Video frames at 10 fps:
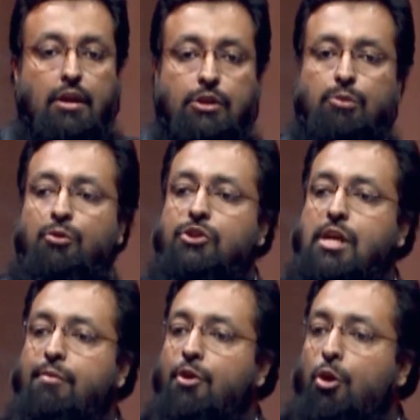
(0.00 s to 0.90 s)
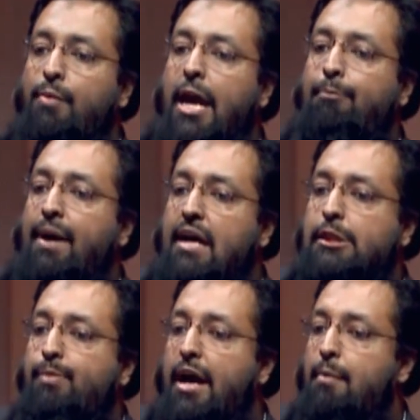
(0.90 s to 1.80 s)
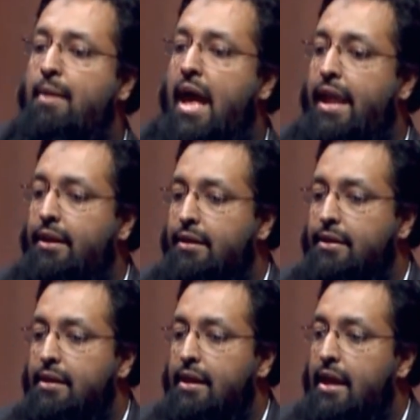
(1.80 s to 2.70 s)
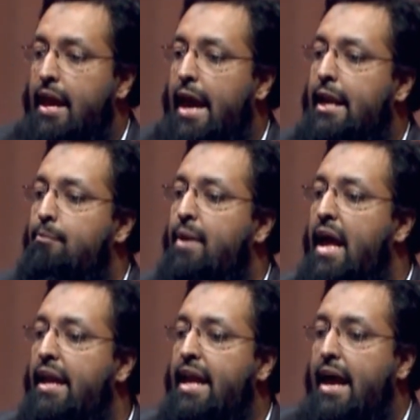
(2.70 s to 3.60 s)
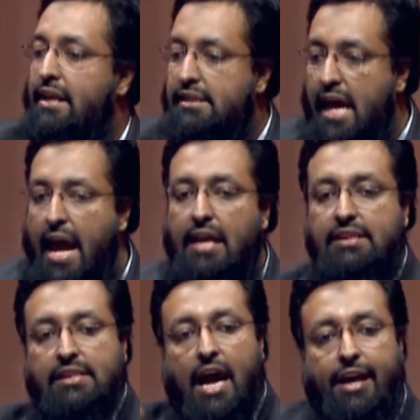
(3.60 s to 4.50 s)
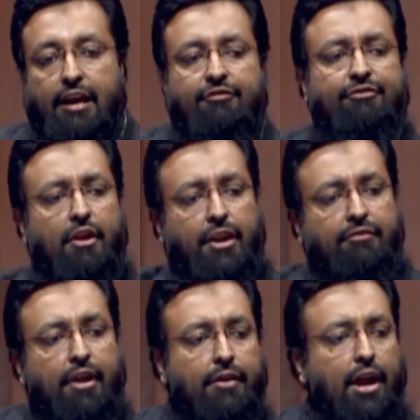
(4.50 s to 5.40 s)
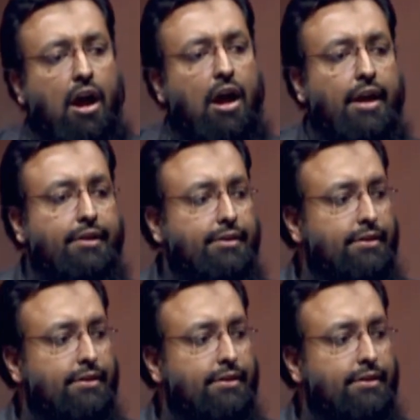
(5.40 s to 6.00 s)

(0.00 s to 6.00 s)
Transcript: So Mus'ab ibn Umair passed by a man and a man had his hands tied up very, very hard.